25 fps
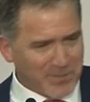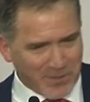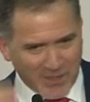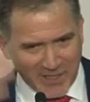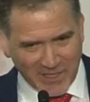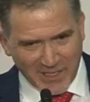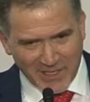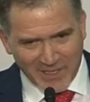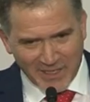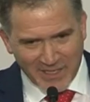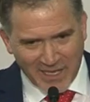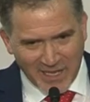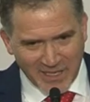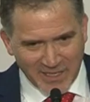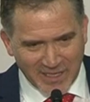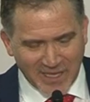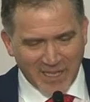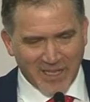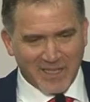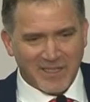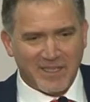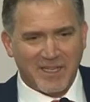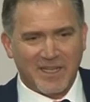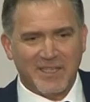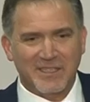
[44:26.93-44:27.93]
but
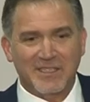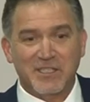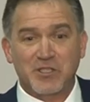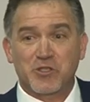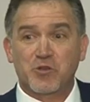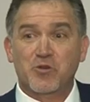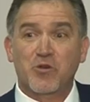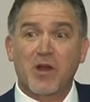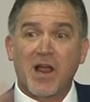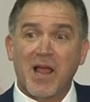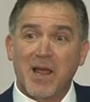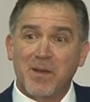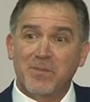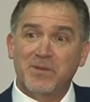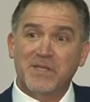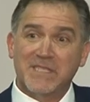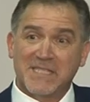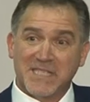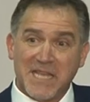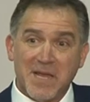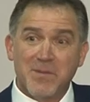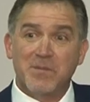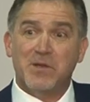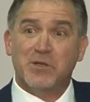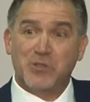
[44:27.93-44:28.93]
I'll describe this
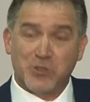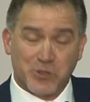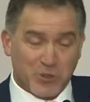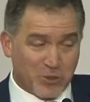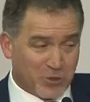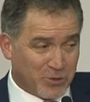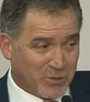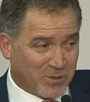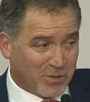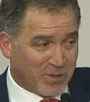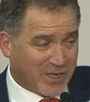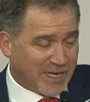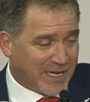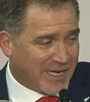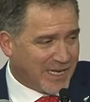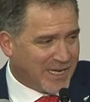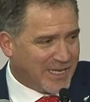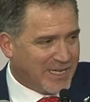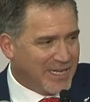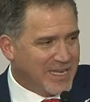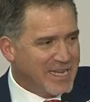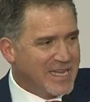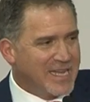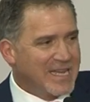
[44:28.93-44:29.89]
image to you, okay?